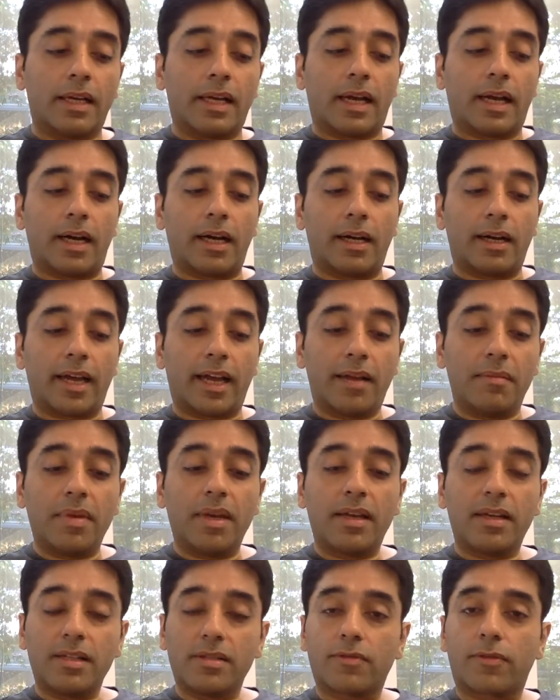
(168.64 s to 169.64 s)

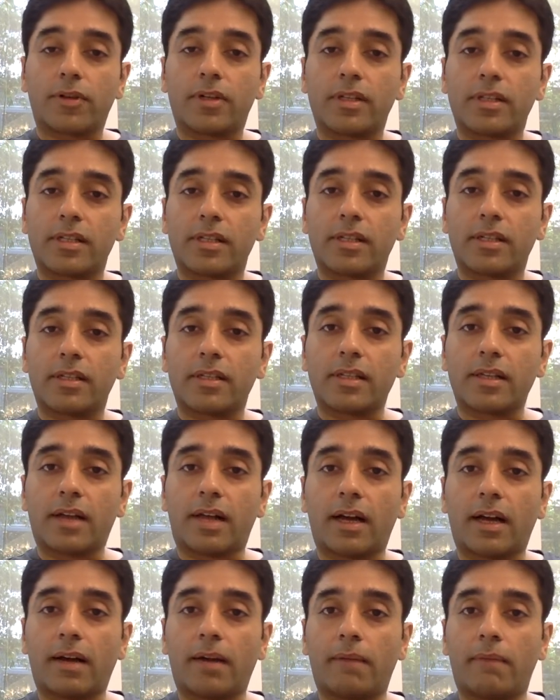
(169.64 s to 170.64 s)
MAS, for instance,
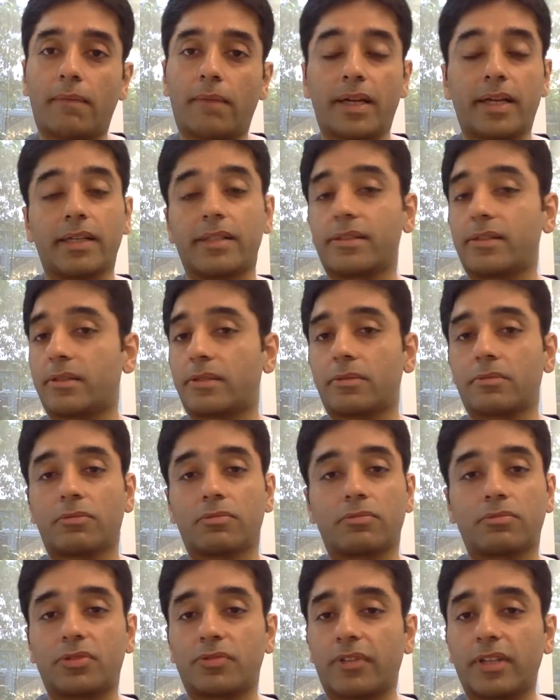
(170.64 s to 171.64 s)
is
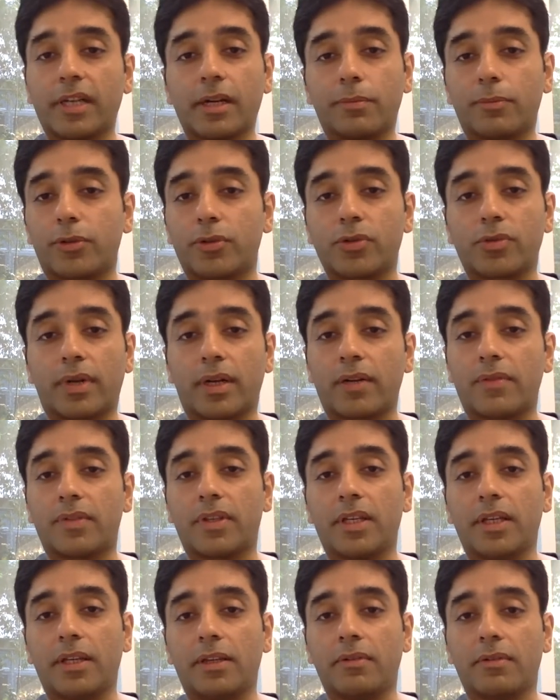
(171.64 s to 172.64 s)
Singapore is one of
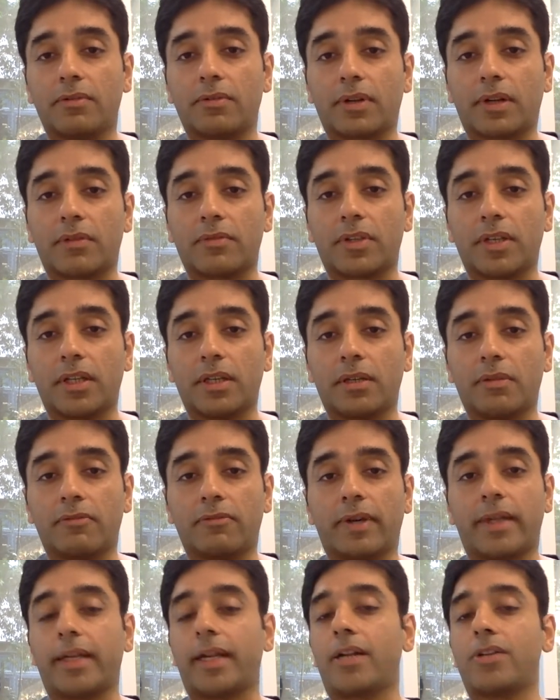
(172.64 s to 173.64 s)
the
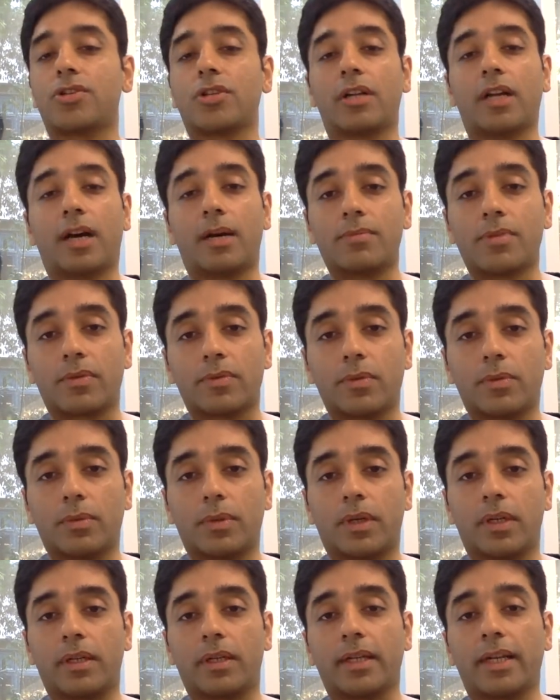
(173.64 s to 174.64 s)
financial hearts of the
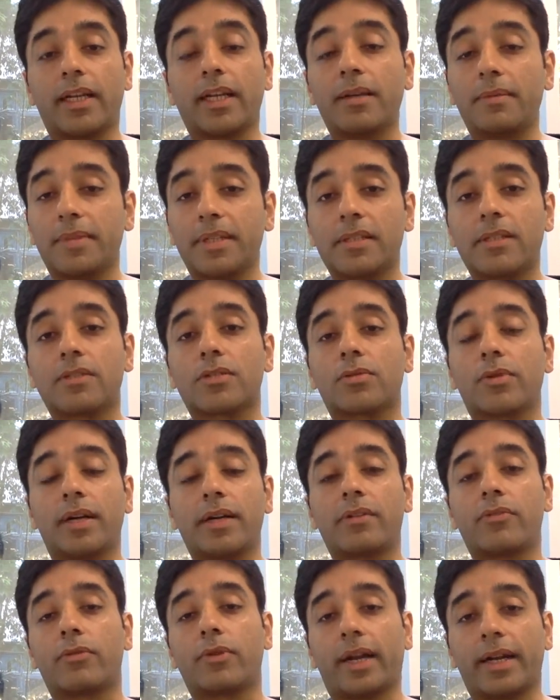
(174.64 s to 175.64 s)
world, and MAS is
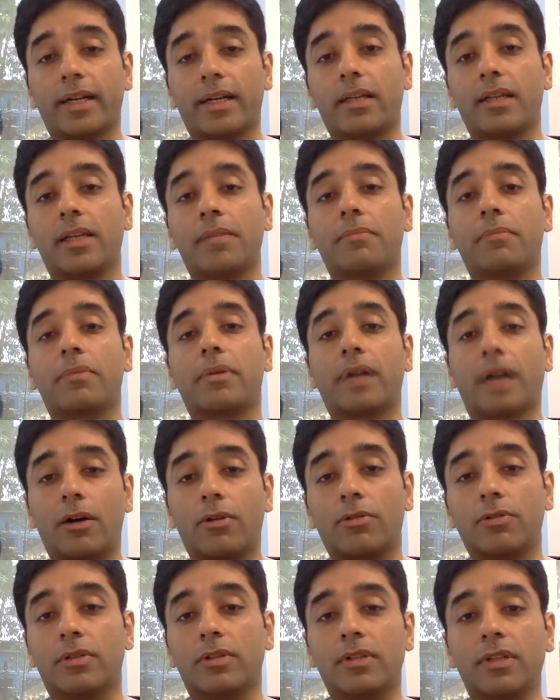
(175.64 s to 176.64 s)
quite rightly
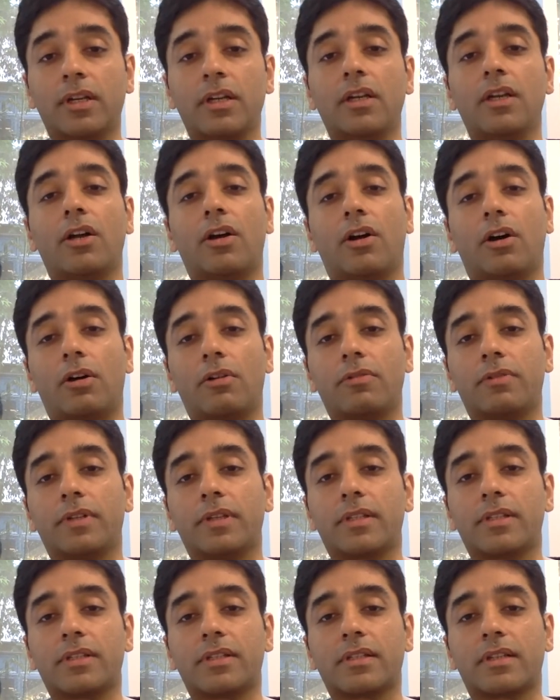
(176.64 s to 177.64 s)
proud of
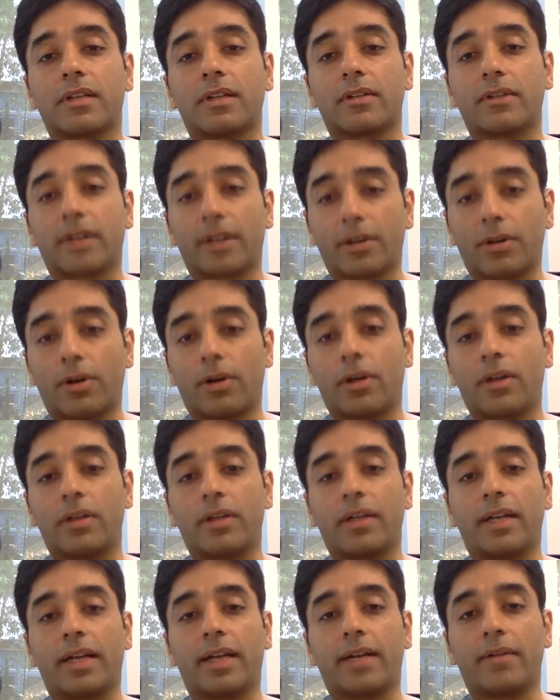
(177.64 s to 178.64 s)
its record
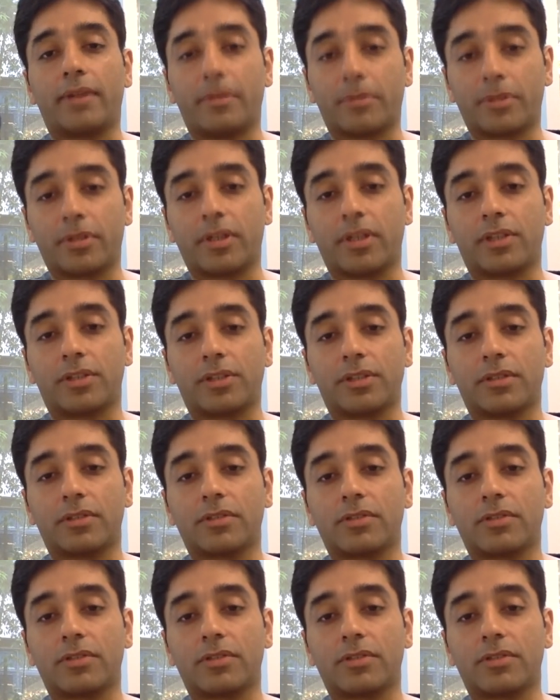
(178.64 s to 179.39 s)
and reputation.